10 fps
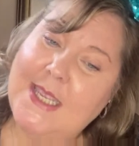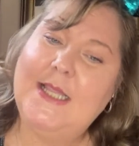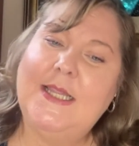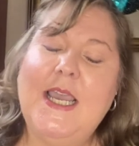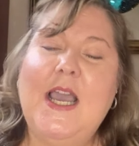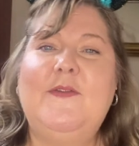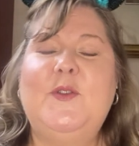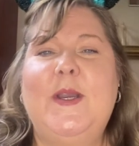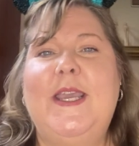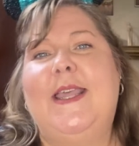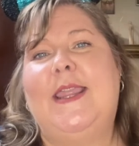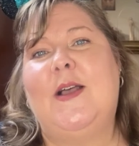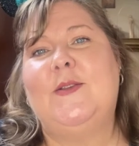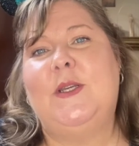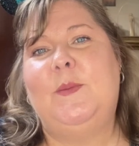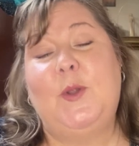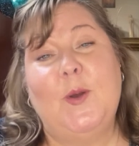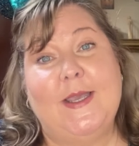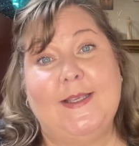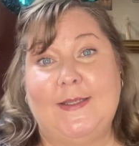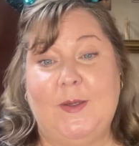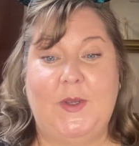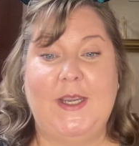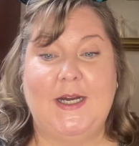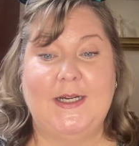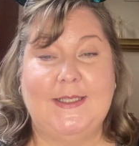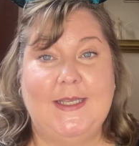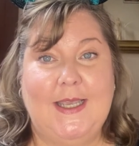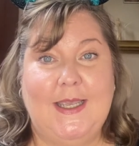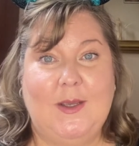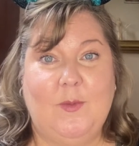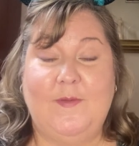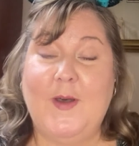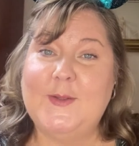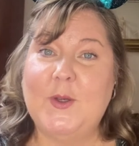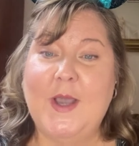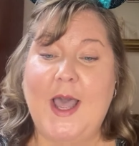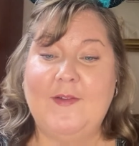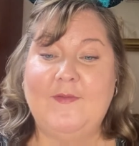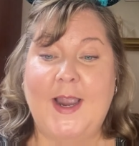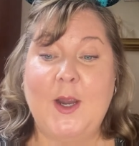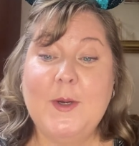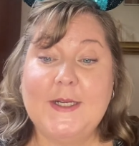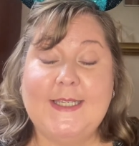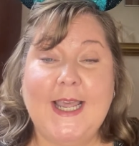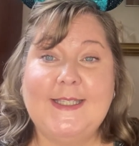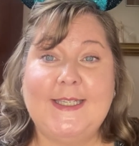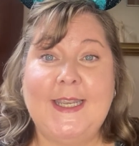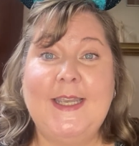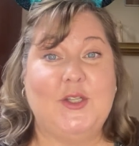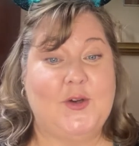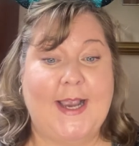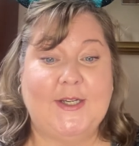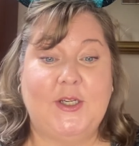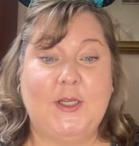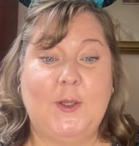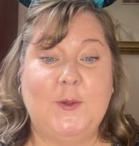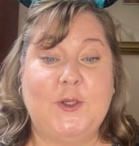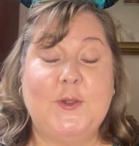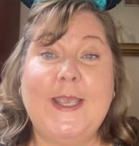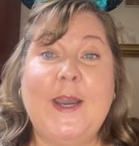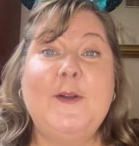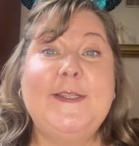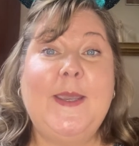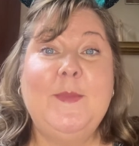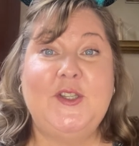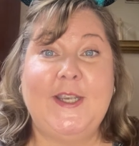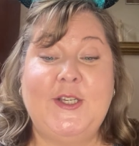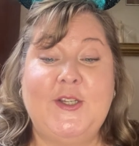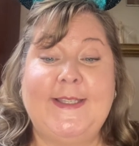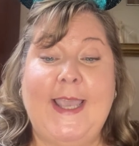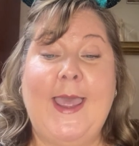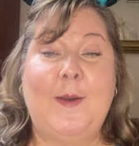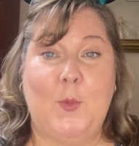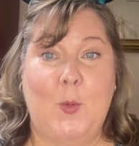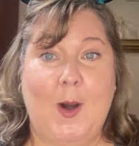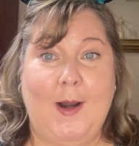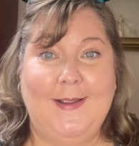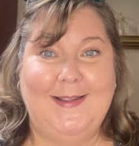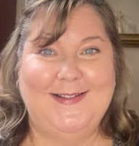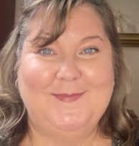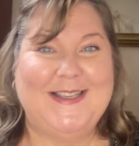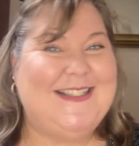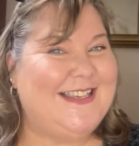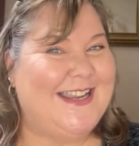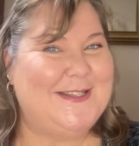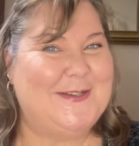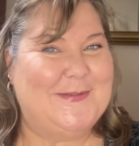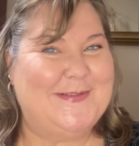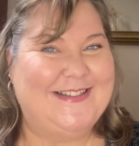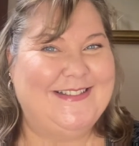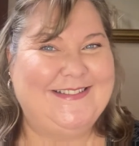Lay off 28,000 employees, it appears. We've also got fireworks testing, attraction closures, entertainment changes, and more. Please stay tuned.